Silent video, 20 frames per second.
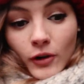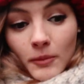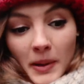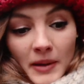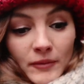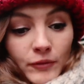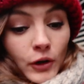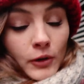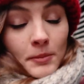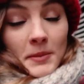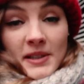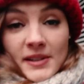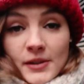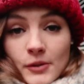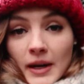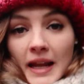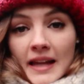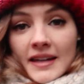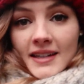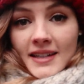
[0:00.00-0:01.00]
got my Vlogmas
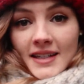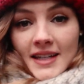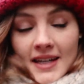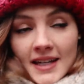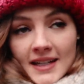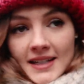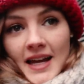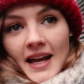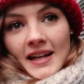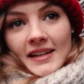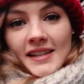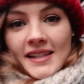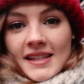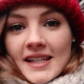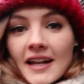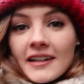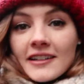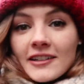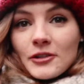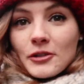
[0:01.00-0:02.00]
all edited and
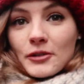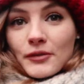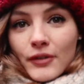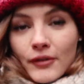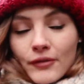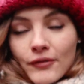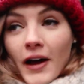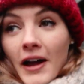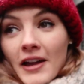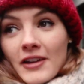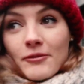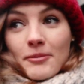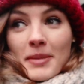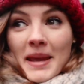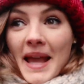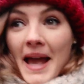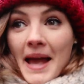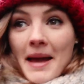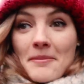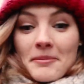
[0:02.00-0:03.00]
scheduled for 5
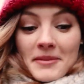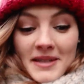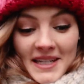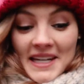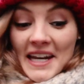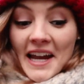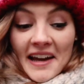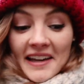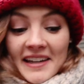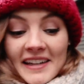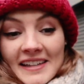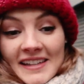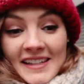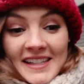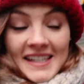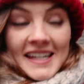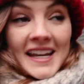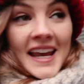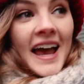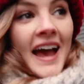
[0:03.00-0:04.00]
p.m.
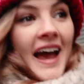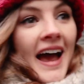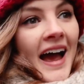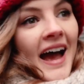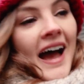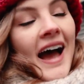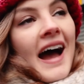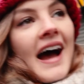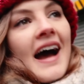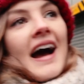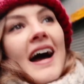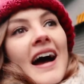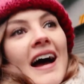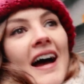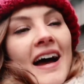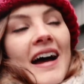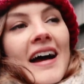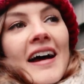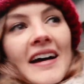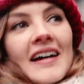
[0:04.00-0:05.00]
tonight.
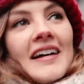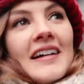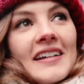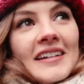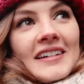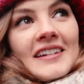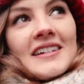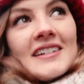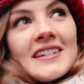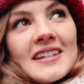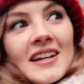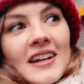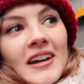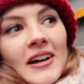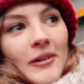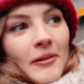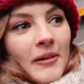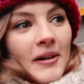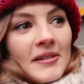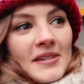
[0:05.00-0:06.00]
And
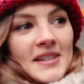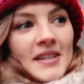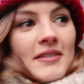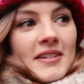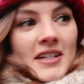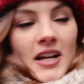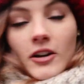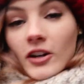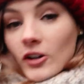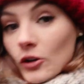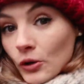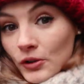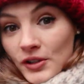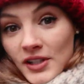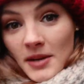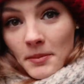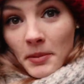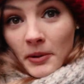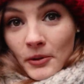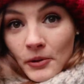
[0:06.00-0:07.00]
what else have I done?
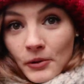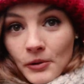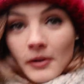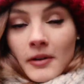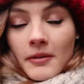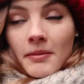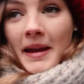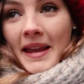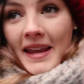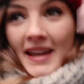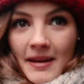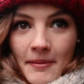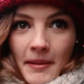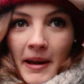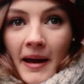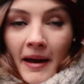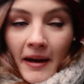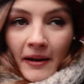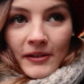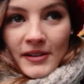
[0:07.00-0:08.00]
Caught up on all of my
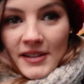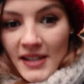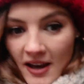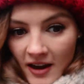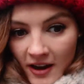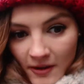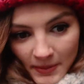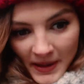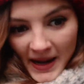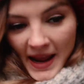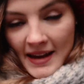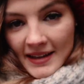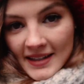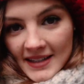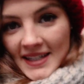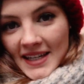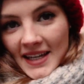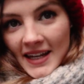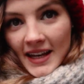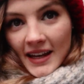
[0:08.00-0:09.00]
emails. Been
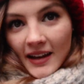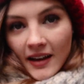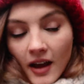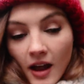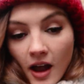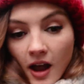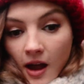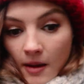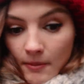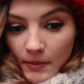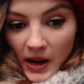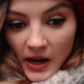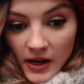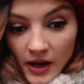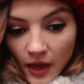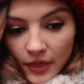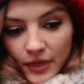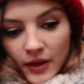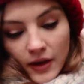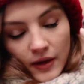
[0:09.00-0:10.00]
editing
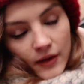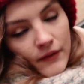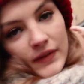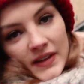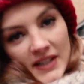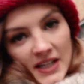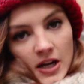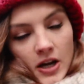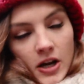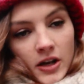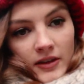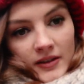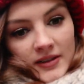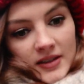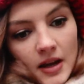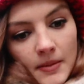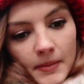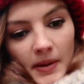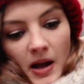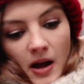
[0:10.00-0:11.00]
another video that's
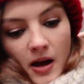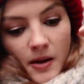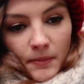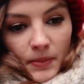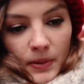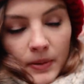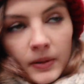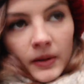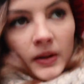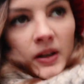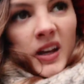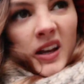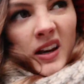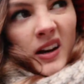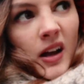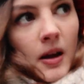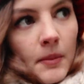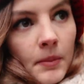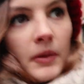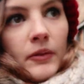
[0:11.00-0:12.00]
coming up in
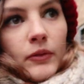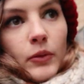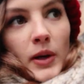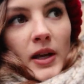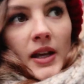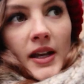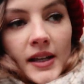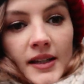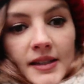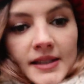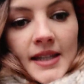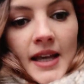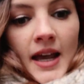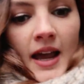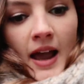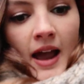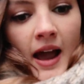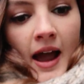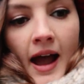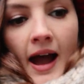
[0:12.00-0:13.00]
a couple of weeks.
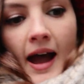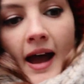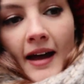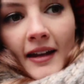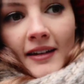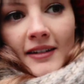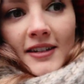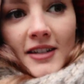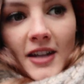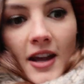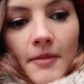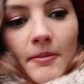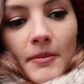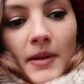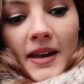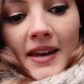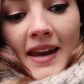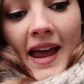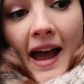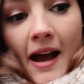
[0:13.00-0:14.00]
And
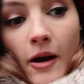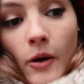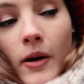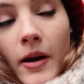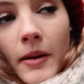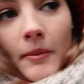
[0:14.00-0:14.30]
now